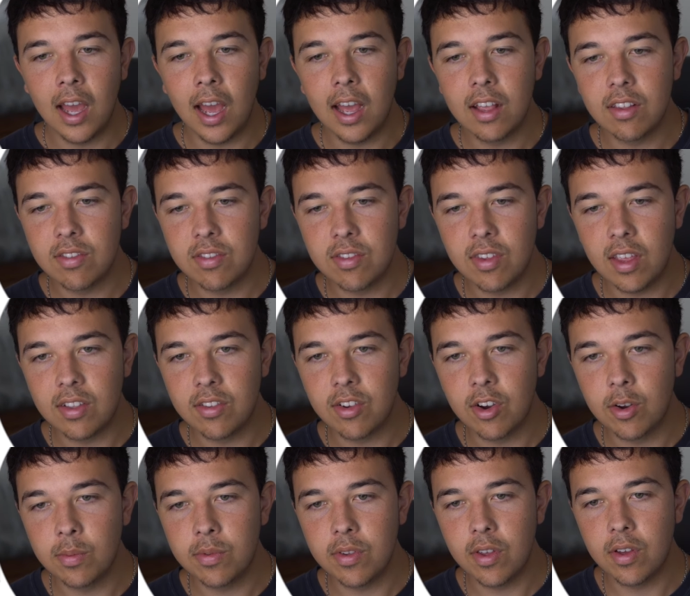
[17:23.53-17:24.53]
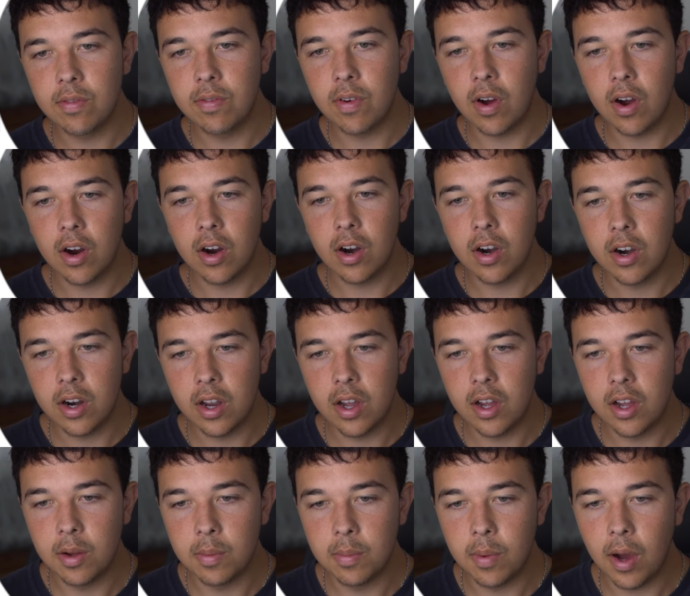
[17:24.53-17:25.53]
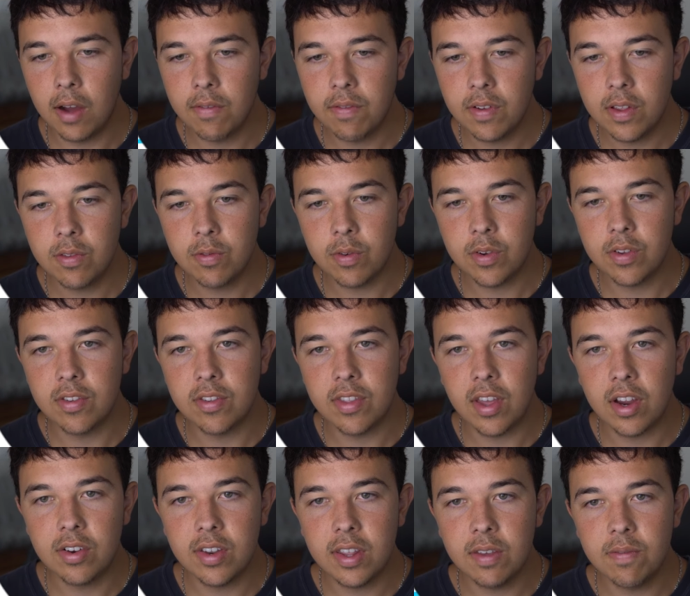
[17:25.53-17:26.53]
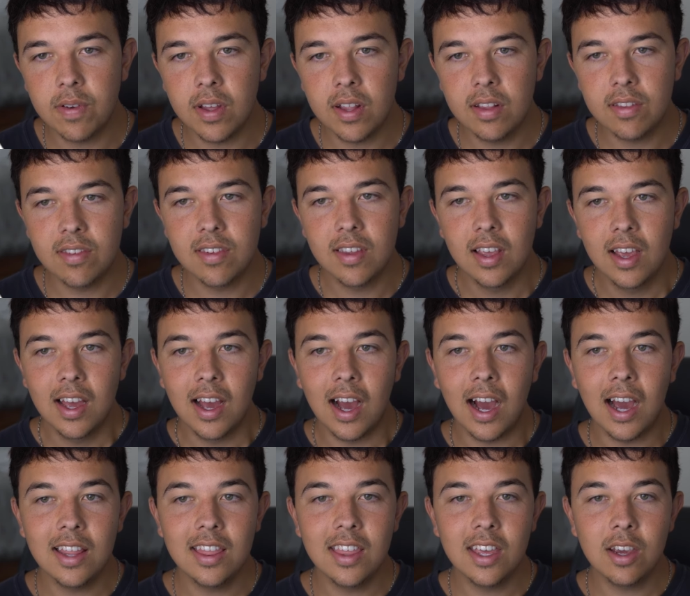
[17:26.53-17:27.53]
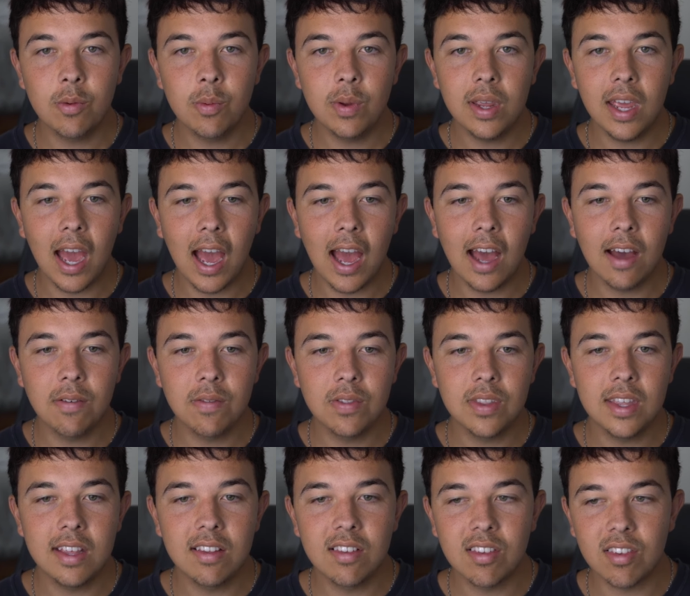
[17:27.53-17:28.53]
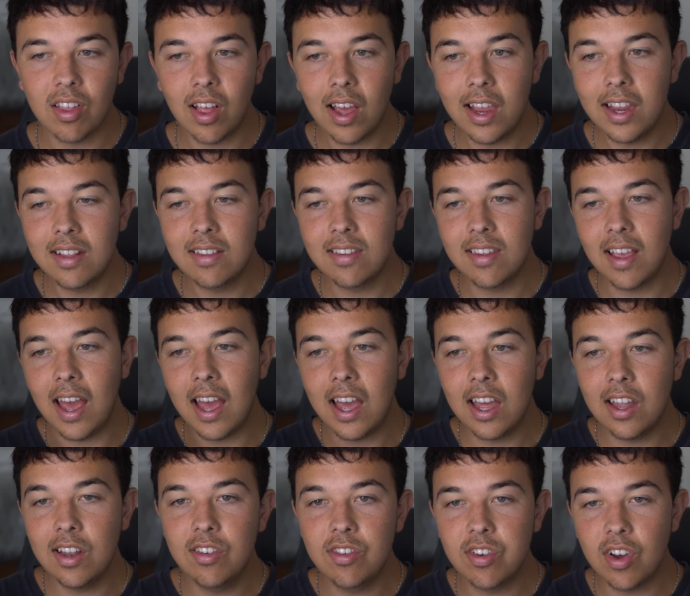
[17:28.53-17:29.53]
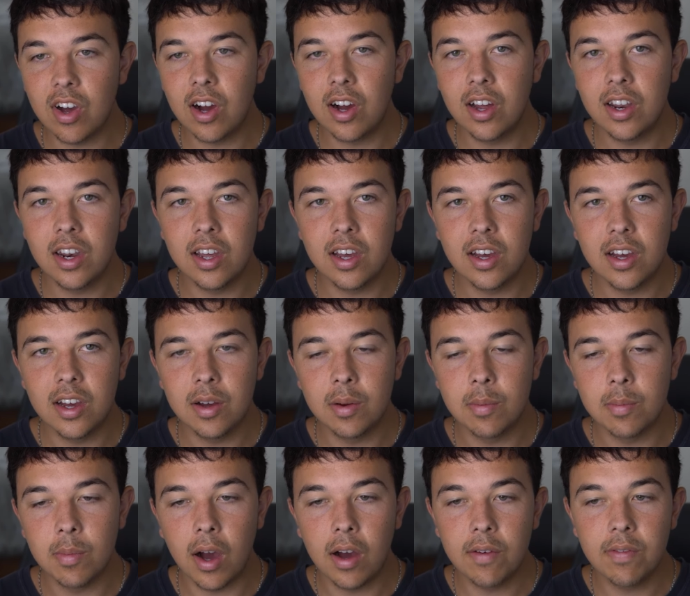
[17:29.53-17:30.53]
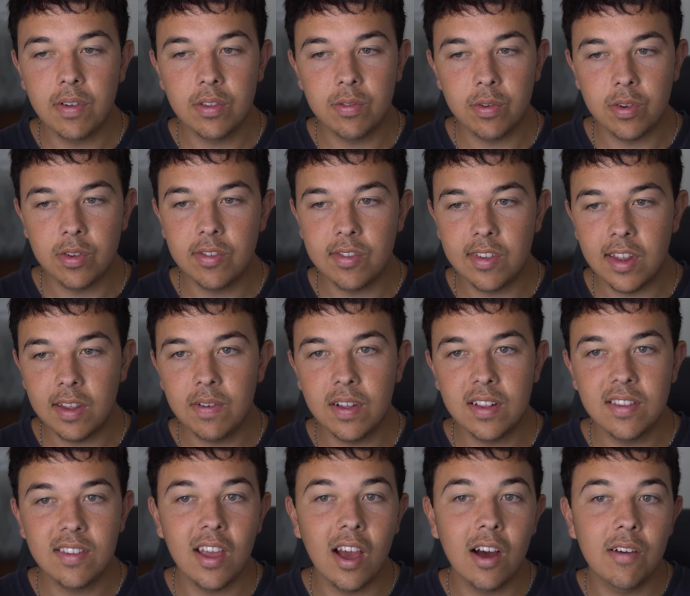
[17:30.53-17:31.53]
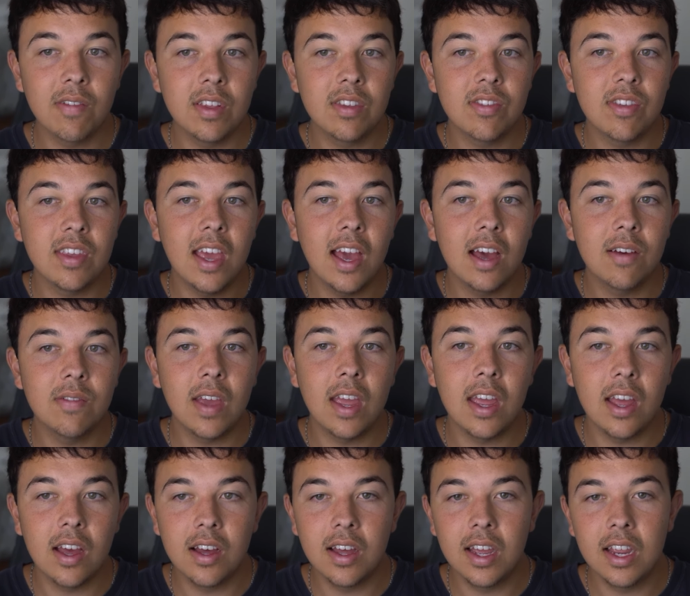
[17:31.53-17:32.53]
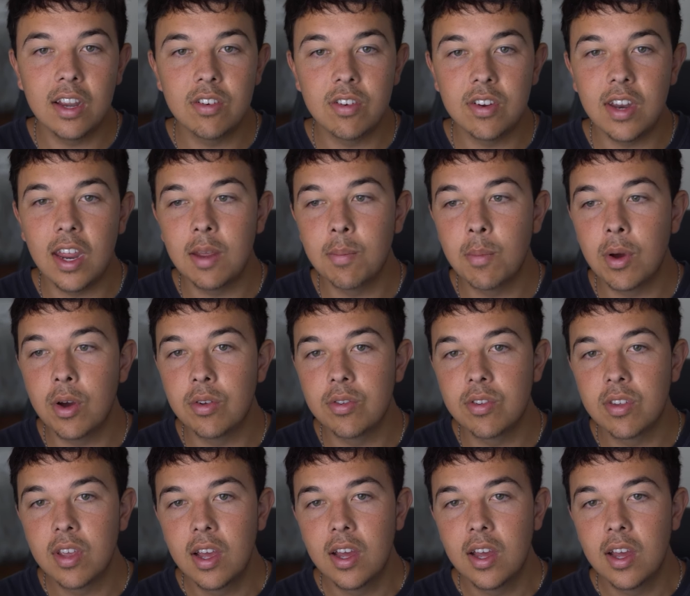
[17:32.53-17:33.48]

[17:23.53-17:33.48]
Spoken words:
As in terms of our offense versus their defense, I think we have the slight edge on offense versus defense. They obviously have Adrian Amos,